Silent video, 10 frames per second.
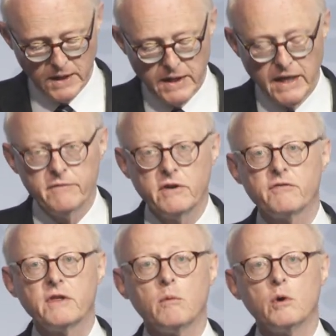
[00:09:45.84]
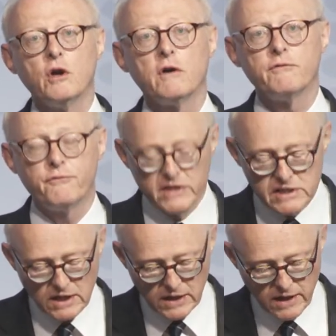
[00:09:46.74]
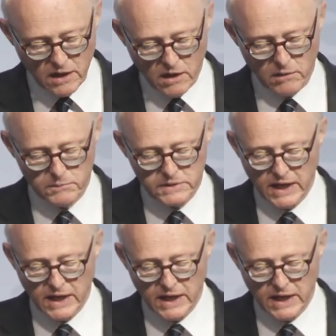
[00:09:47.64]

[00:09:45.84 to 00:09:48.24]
Even if they were not physically harmed,